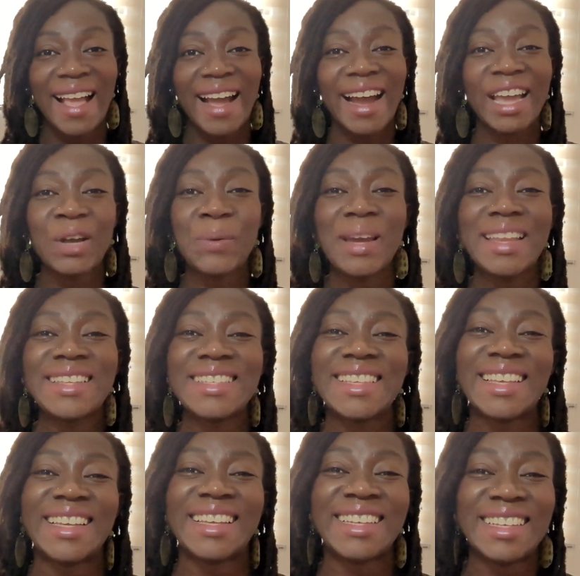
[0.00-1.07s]
Hi Queens,
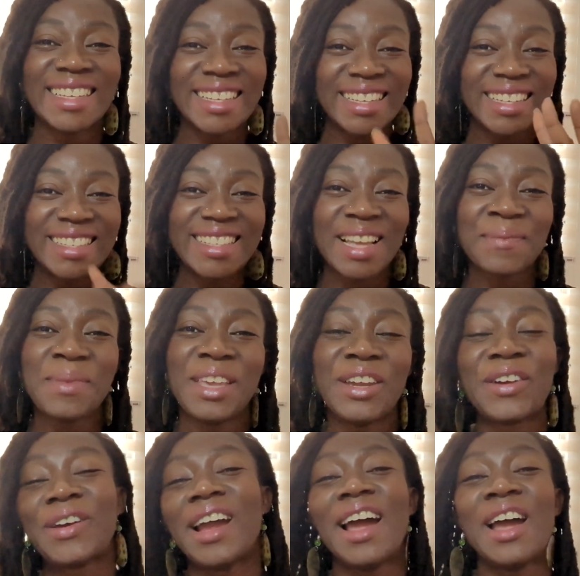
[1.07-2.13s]
Sam
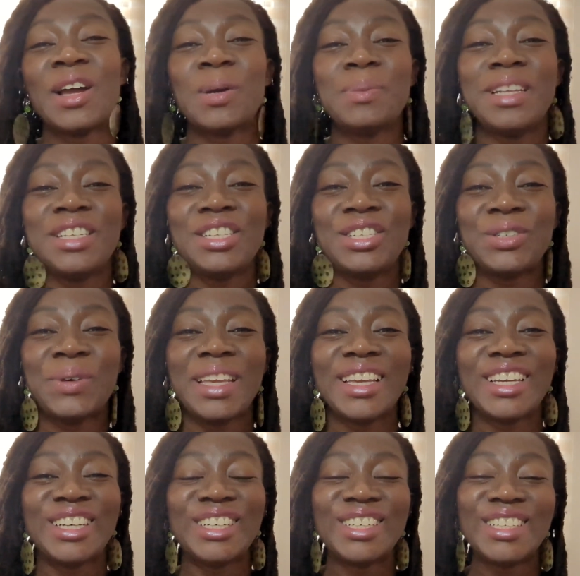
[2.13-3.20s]
here. I hope that you're doing
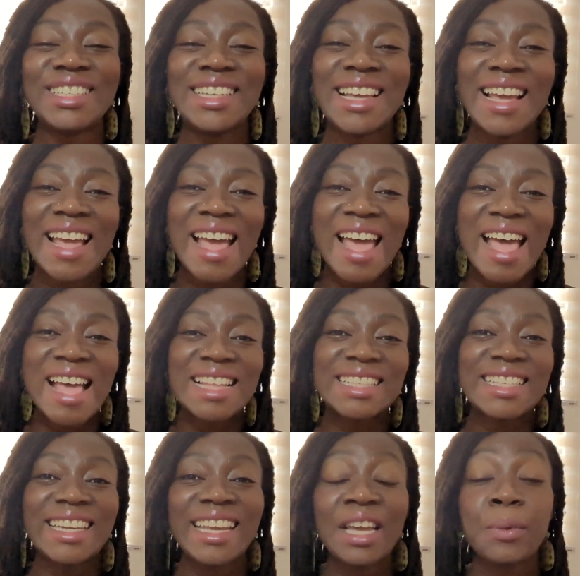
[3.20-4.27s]
good.
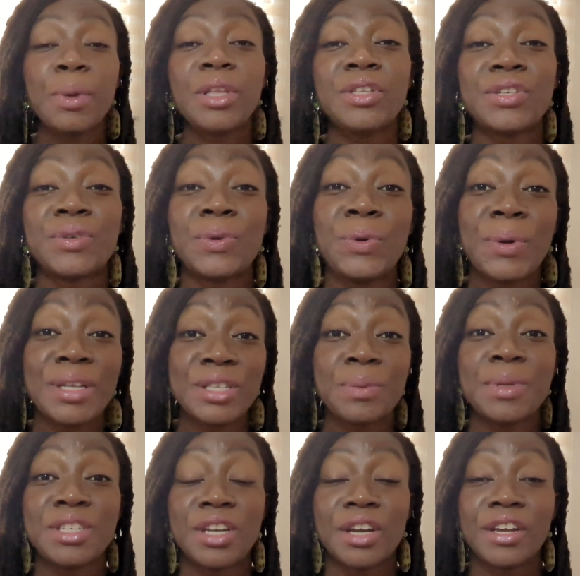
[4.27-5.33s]
Today we're going to be
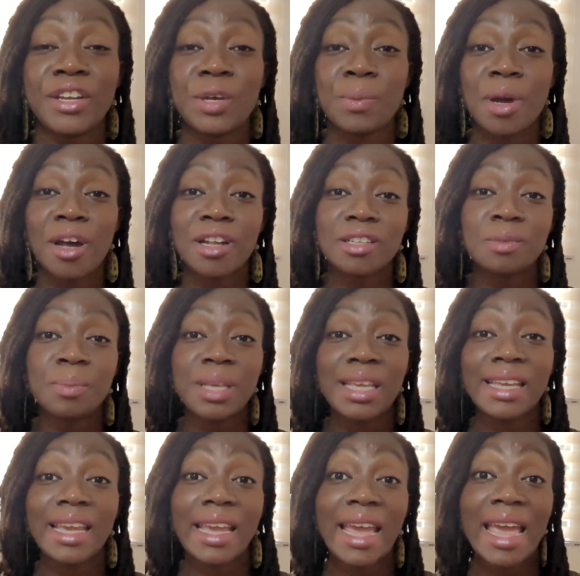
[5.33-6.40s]
talking about
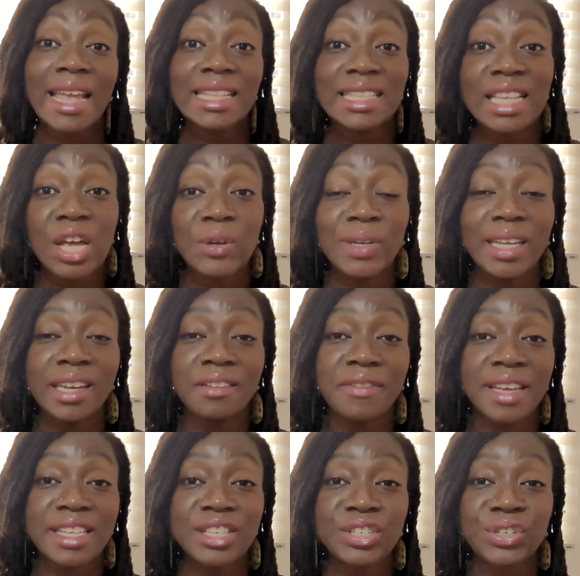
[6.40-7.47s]
being a hands-on
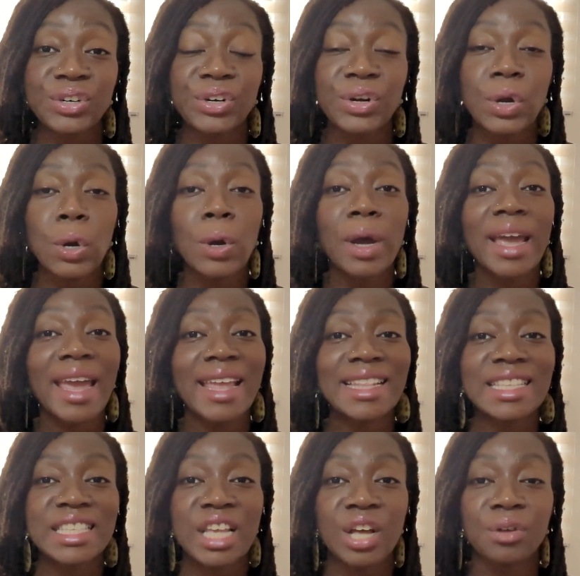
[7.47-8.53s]
investor or
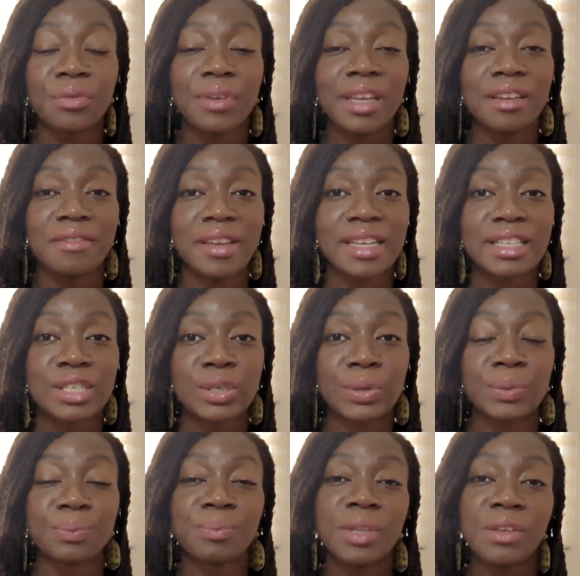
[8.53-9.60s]
hands-off investor.
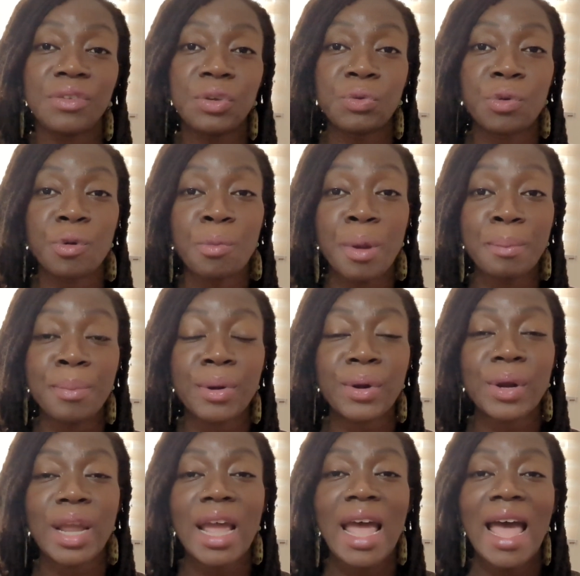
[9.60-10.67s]
If you remember,
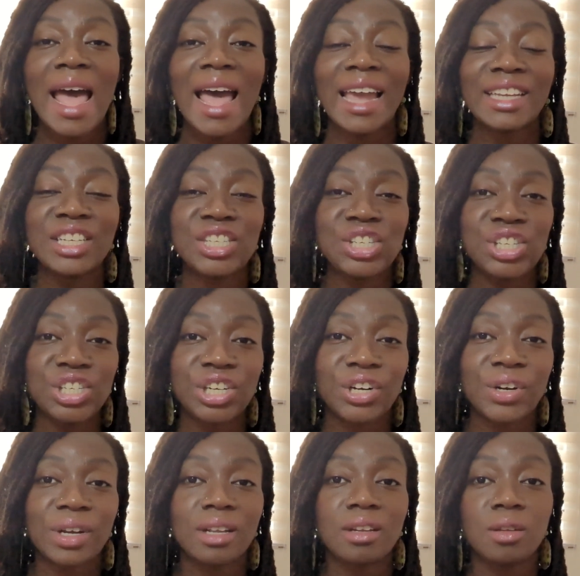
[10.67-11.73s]
I did
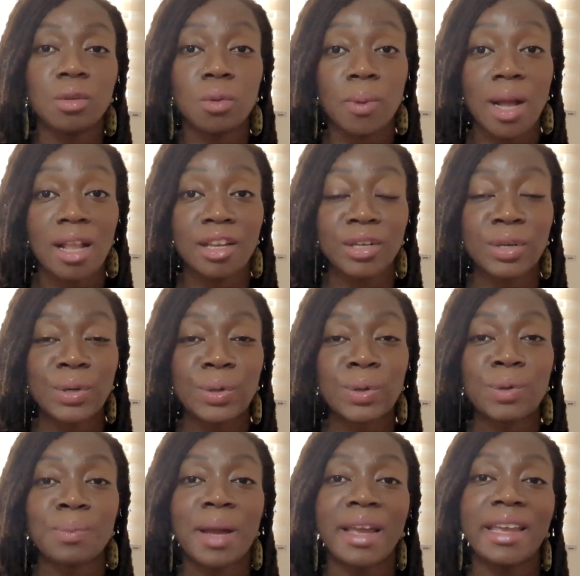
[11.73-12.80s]
share a little while ago
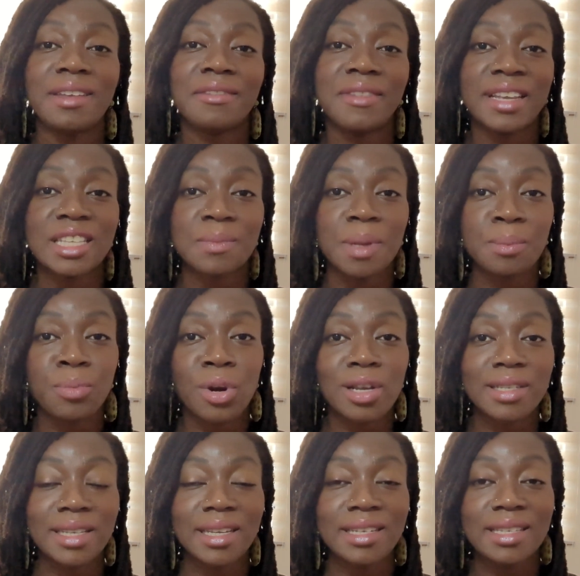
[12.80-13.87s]
my investment
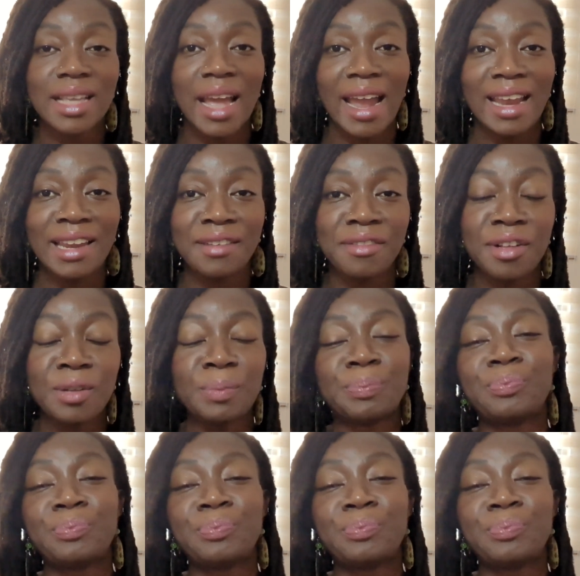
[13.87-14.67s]
process, high level.